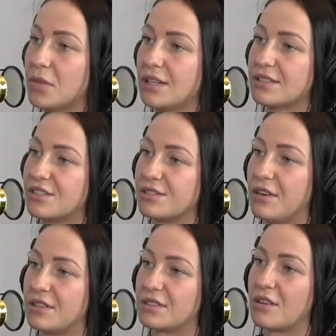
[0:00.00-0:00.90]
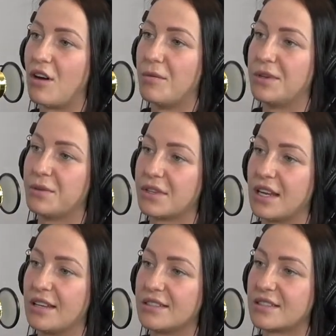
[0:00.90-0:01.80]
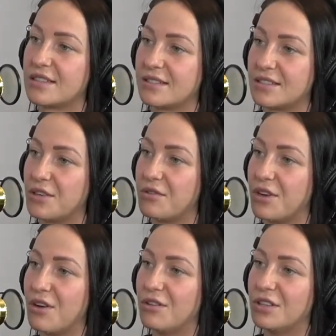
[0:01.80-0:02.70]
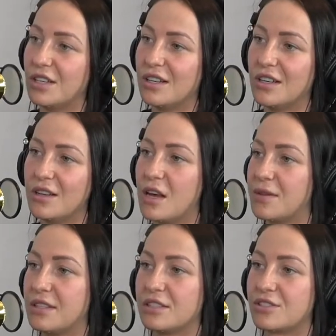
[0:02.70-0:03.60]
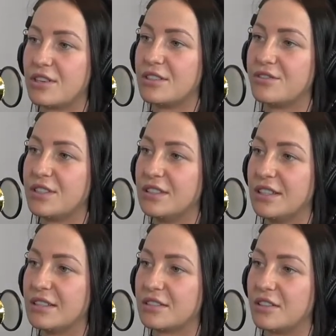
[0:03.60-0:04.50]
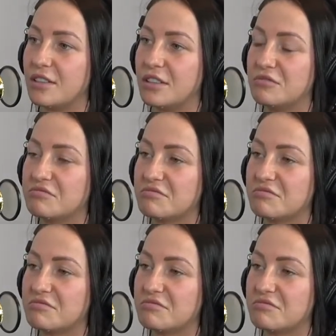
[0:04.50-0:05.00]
But it's just not as common with kids because they don't know that these strange feelings are,